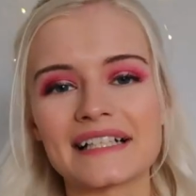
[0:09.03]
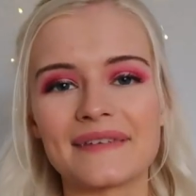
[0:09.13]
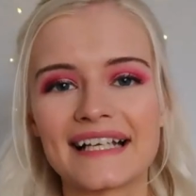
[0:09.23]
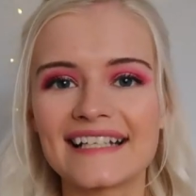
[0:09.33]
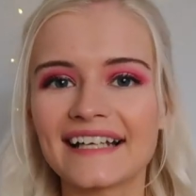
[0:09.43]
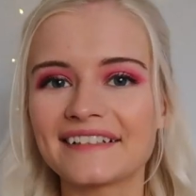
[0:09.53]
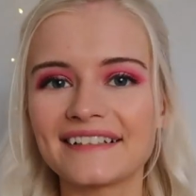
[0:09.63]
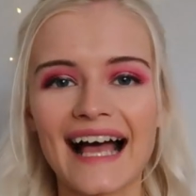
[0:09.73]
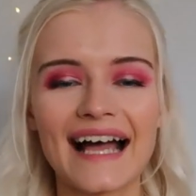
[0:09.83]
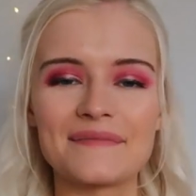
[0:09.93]
to my
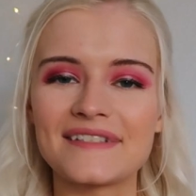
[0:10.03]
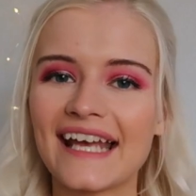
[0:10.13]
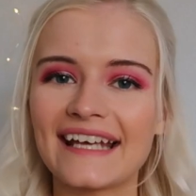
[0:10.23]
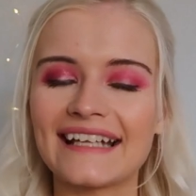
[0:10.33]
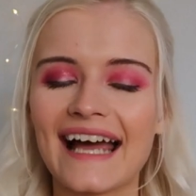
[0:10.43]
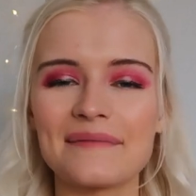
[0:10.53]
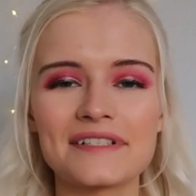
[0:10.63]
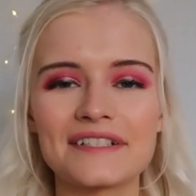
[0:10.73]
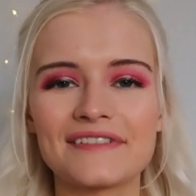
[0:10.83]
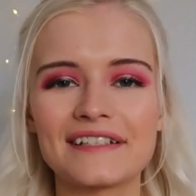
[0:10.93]
channel. I'm Jen, I
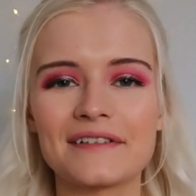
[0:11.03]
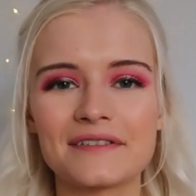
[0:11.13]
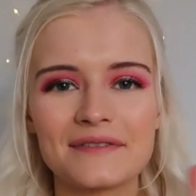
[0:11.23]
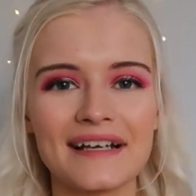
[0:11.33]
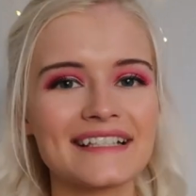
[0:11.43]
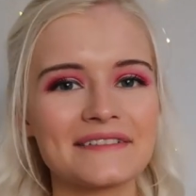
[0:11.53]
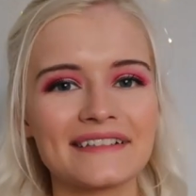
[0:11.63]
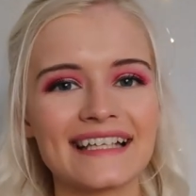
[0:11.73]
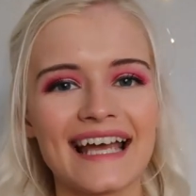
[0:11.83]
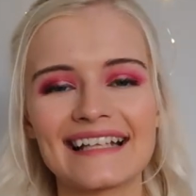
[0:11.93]
post videos twice a
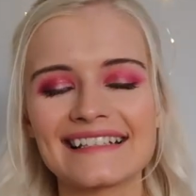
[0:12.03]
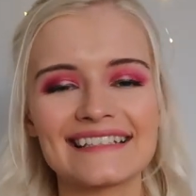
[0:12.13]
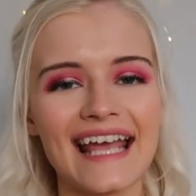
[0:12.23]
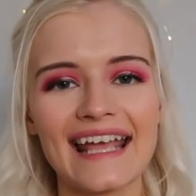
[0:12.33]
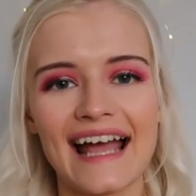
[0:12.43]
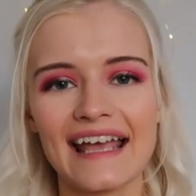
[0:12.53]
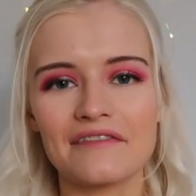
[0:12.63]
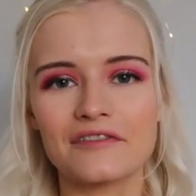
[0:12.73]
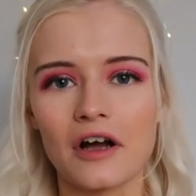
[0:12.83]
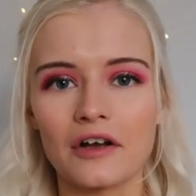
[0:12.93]
week and today I
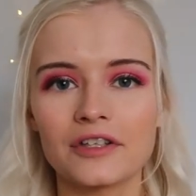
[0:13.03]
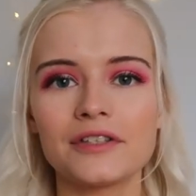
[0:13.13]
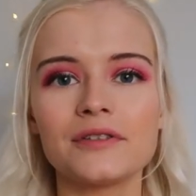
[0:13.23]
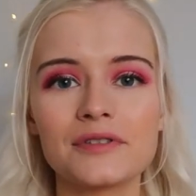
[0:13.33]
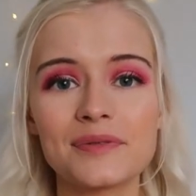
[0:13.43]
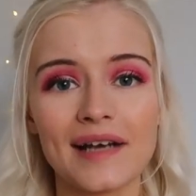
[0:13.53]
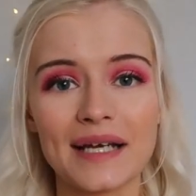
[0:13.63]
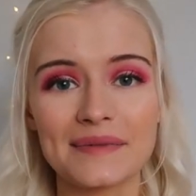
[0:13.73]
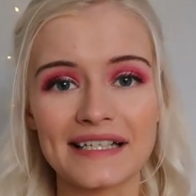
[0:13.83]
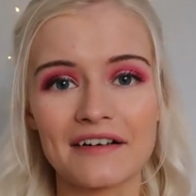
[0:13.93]
have got a huge
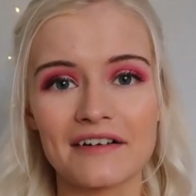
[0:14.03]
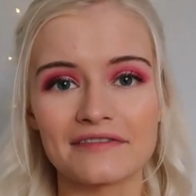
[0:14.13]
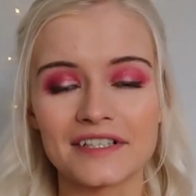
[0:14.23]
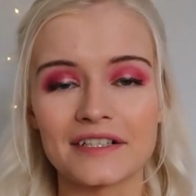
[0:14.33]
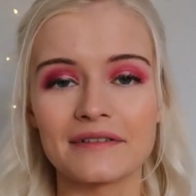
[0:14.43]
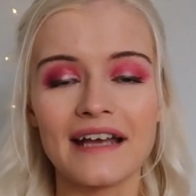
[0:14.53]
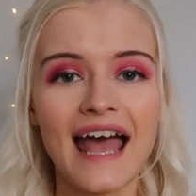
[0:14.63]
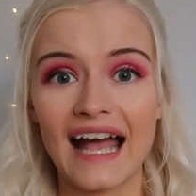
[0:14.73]
Primark haul for you.